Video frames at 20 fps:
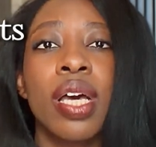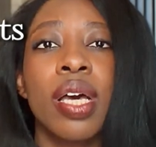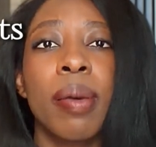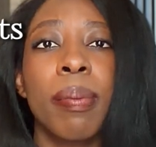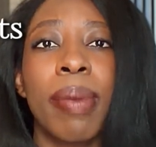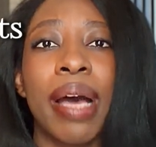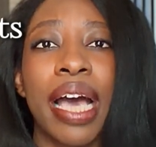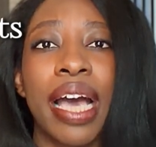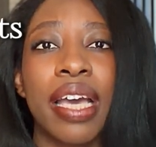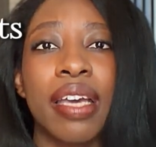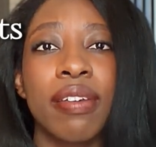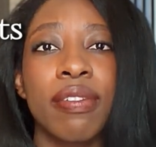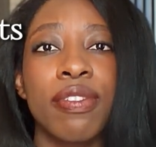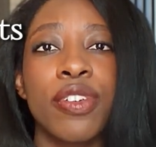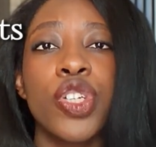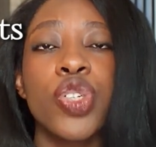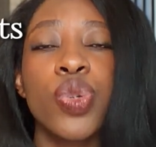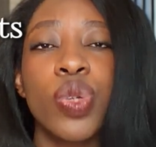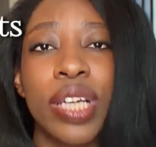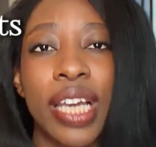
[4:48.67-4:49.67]
by
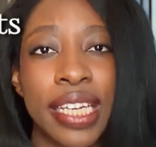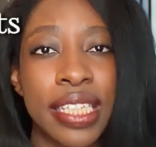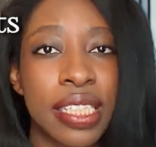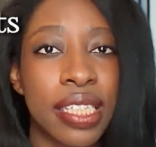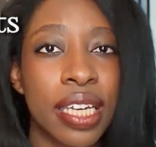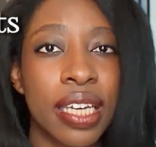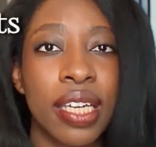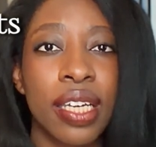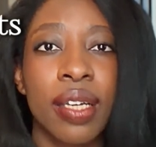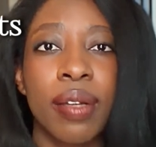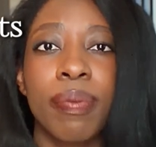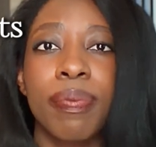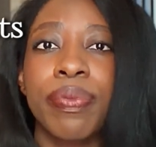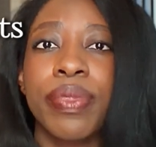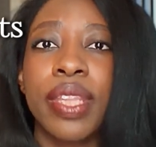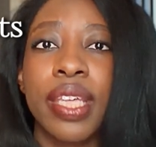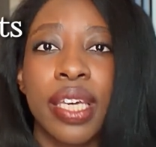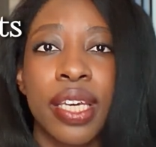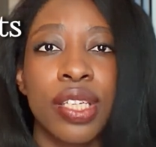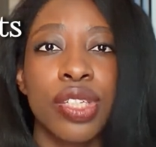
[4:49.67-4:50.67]
visualizing
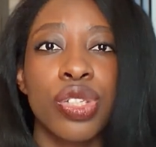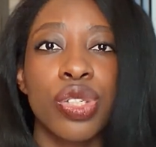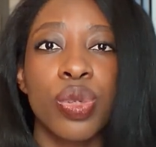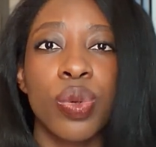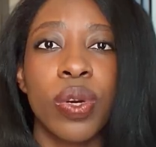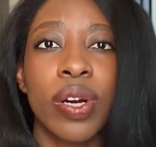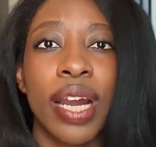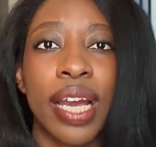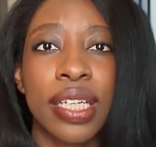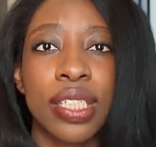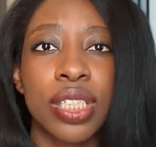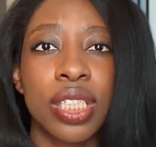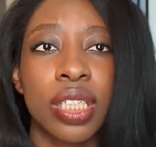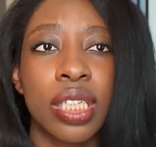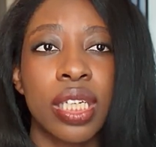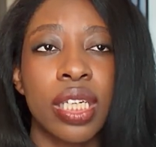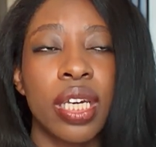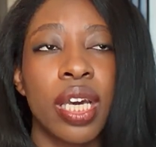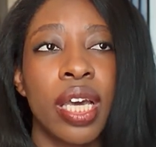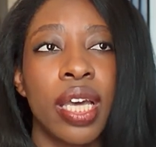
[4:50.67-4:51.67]
things, you are
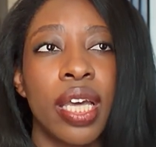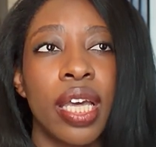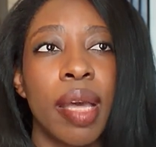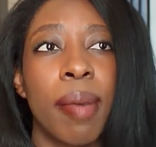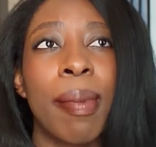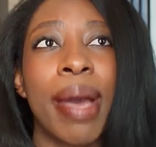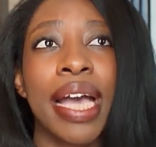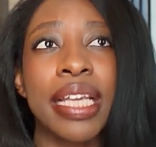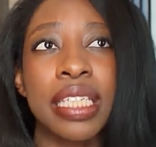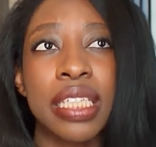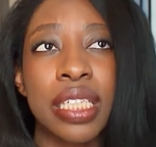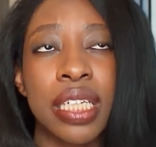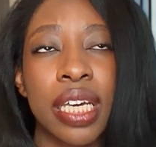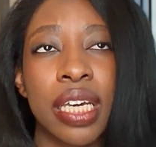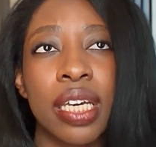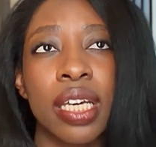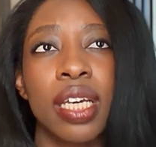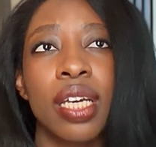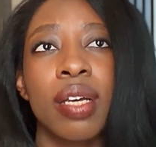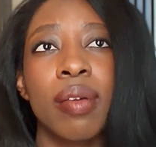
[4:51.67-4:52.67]
actually
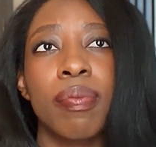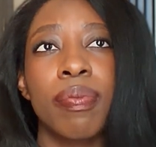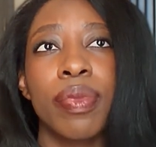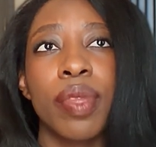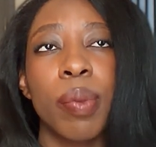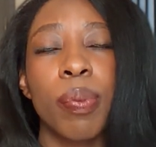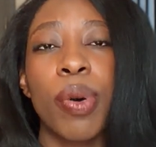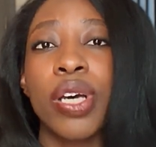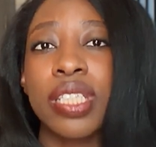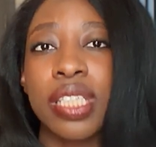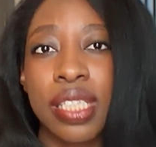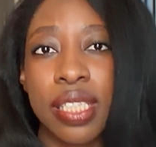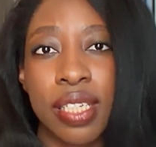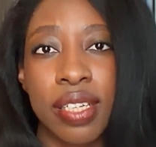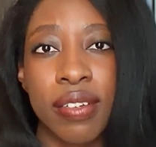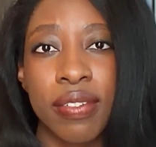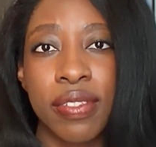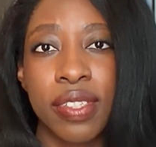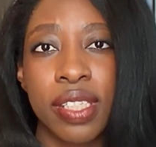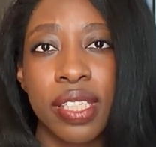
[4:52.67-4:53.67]
imagining
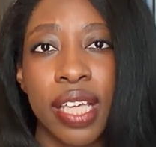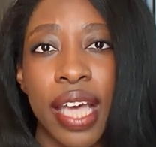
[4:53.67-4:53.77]
positives,